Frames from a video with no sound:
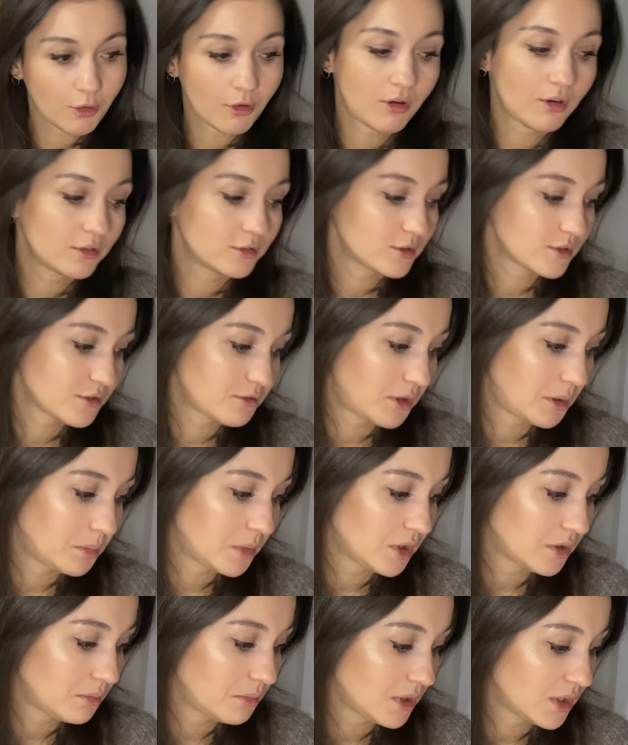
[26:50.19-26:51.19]
on
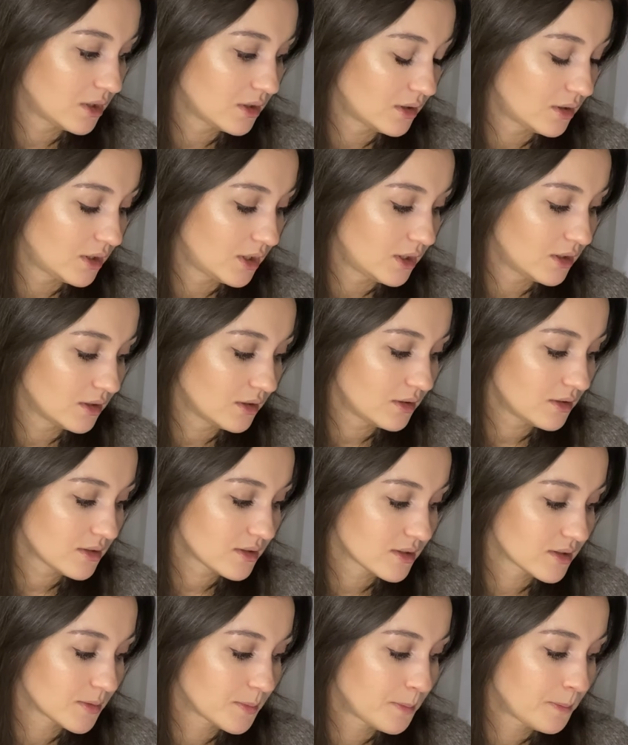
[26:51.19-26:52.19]
3mm needles.